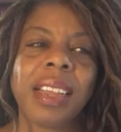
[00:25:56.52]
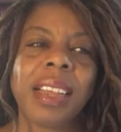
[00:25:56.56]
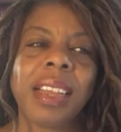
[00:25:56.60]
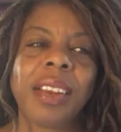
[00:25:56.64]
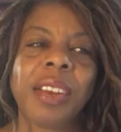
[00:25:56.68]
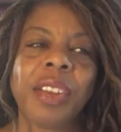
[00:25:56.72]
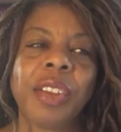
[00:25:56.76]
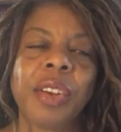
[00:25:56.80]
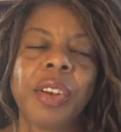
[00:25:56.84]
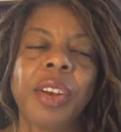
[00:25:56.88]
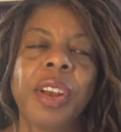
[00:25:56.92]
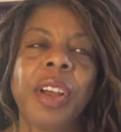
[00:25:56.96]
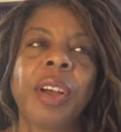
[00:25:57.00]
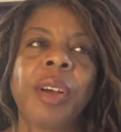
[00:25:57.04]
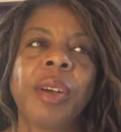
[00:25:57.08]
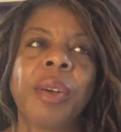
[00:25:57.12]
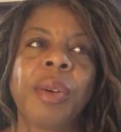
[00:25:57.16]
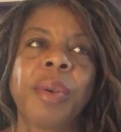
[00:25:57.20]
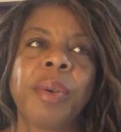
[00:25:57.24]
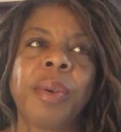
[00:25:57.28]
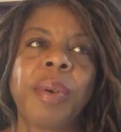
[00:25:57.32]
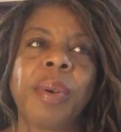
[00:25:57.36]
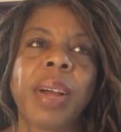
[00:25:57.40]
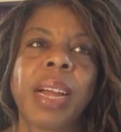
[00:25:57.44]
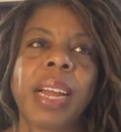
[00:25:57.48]
Yes.
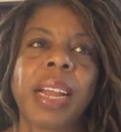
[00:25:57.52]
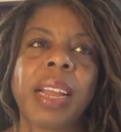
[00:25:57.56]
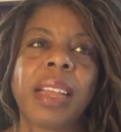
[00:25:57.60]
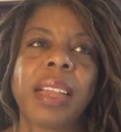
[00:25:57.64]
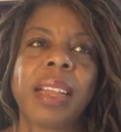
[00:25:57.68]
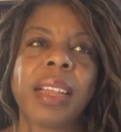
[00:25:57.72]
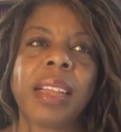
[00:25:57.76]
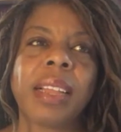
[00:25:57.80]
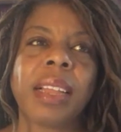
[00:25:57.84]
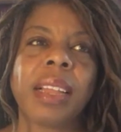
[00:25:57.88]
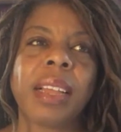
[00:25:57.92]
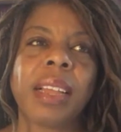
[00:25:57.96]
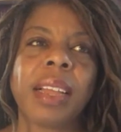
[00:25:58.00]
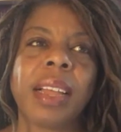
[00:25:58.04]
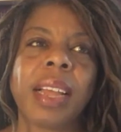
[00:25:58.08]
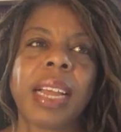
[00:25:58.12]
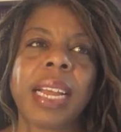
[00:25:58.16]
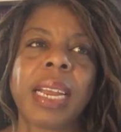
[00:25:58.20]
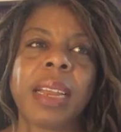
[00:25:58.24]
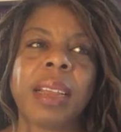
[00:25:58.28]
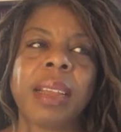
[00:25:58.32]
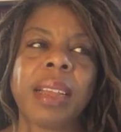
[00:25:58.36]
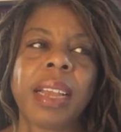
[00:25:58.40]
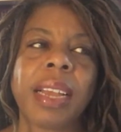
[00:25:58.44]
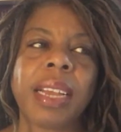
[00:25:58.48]

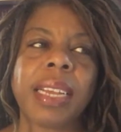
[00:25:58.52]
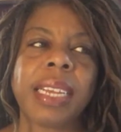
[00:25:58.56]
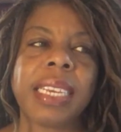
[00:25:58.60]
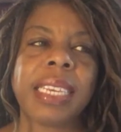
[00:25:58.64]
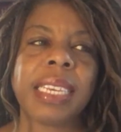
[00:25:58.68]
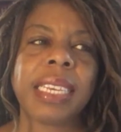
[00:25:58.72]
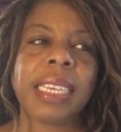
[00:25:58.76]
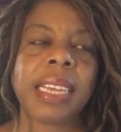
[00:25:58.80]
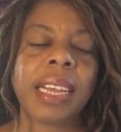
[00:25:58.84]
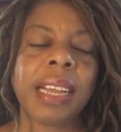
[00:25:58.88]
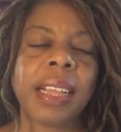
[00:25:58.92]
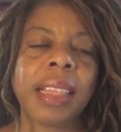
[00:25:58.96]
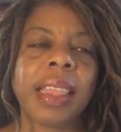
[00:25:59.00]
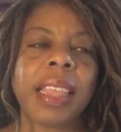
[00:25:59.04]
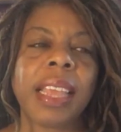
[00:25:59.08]
I said